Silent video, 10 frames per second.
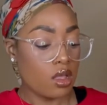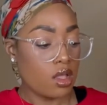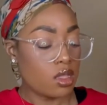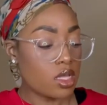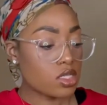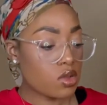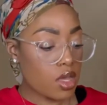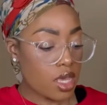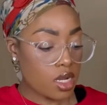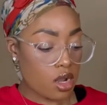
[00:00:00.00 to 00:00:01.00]
let's go
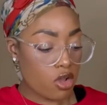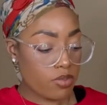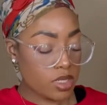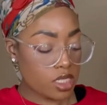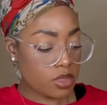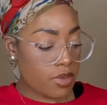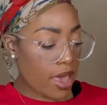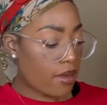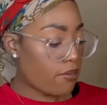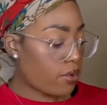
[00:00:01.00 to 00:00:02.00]
ahead and open this
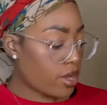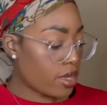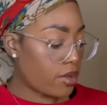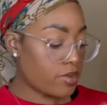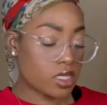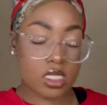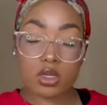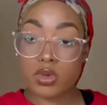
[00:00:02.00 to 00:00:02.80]
bad boy up and see